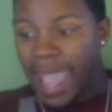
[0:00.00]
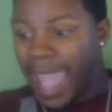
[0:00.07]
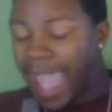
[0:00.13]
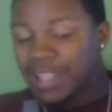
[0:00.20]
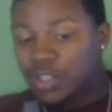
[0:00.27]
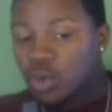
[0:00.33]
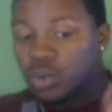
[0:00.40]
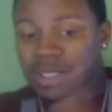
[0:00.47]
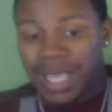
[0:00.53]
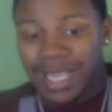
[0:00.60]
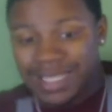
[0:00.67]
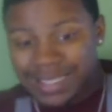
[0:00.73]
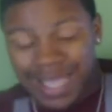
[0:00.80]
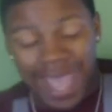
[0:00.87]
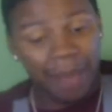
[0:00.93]
And you
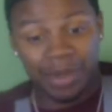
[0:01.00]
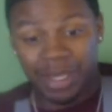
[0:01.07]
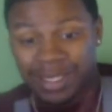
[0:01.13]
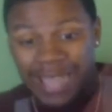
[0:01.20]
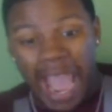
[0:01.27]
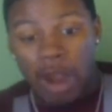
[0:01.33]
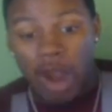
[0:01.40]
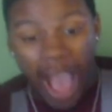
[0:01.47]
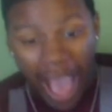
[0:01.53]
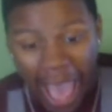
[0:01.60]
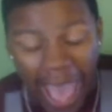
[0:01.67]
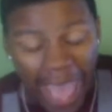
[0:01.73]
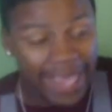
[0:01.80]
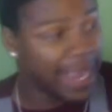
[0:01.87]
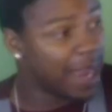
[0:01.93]
accept it. Now,
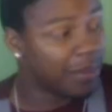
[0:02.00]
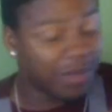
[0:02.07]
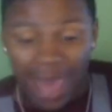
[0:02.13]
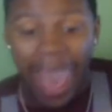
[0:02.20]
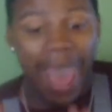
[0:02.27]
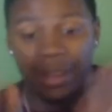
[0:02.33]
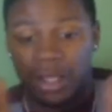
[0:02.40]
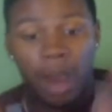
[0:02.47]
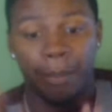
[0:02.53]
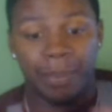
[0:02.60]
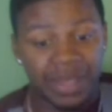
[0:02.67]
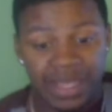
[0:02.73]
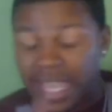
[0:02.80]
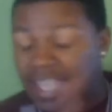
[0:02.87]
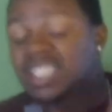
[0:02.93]
I am not.
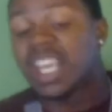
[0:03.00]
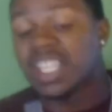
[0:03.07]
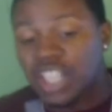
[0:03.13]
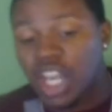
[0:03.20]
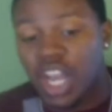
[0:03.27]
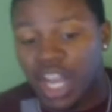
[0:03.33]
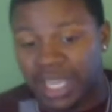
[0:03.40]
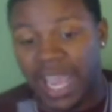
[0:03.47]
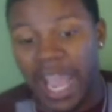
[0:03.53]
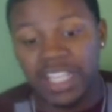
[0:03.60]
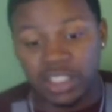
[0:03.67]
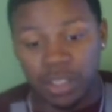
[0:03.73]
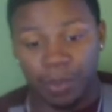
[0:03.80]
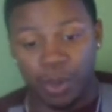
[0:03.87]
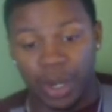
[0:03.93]
This is a good
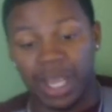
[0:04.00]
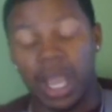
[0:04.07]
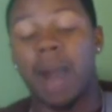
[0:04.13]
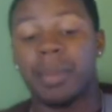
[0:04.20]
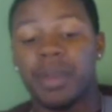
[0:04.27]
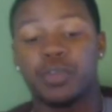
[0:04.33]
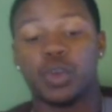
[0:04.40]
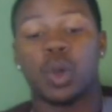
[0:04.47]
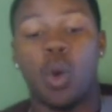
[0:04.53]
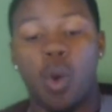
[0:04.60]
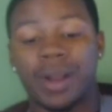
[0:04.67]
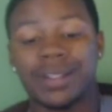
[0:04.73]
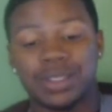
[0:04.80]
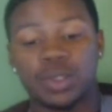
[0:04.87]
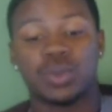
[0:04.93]
case to bring up if you're
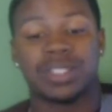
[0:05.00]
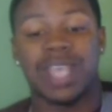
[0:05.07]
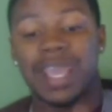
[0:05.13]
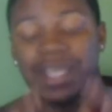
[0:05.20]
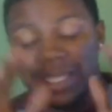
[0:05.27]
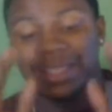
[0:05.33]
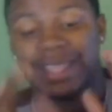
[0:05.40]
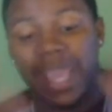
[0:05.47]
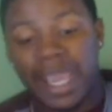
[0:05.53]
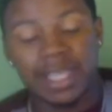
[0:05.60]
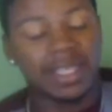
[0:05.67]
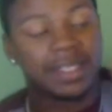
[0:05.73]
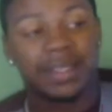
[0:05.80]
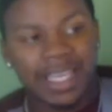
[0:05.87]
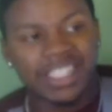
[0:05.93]
going to say that
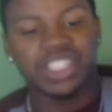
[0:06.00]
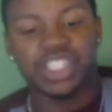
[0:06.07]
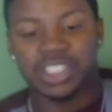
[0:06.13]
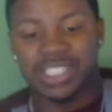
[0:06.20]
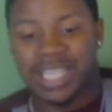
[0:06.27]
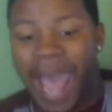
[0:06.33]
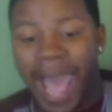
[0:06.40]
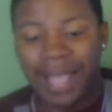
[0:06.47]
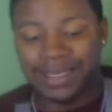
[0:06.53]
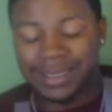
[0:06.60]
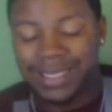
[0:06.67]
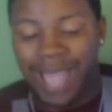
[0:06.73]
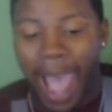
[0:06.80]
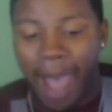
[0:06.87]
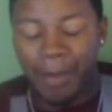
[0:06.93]
they should not
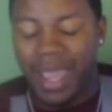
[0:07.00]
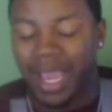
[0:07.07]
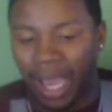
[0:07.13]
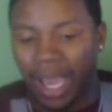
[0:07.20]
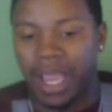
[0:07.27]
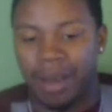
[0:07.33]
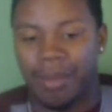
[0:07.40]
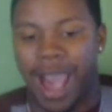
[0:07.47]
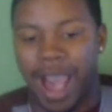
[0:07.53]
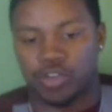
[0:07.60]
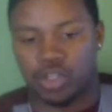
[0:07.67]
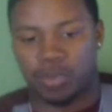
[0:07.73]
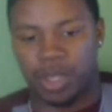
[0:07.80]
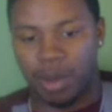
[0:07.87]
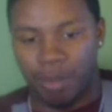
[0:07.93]
stop making him out
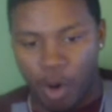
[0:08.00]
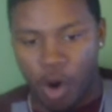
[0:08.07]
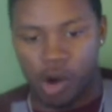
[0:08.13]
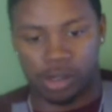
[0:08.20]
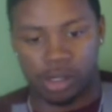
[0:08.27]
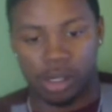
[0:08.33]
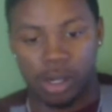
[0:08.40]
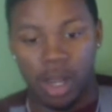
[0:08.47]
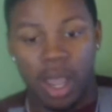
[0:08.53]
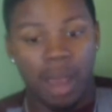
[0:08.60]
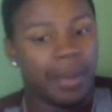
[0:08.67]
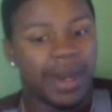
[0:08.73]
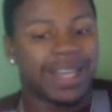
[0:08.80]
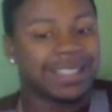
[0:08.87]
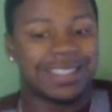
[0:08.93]
to be a martyr,
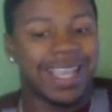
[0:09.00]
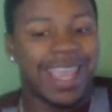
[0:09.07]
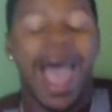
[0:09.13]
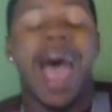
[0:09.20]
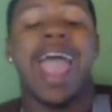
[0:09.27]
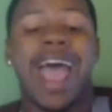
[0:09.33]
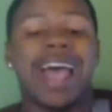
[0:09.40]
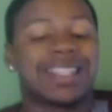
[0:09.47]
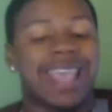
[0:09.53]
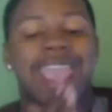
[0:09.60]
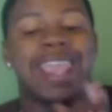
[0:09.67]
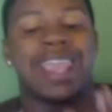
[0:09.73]
because the guy has a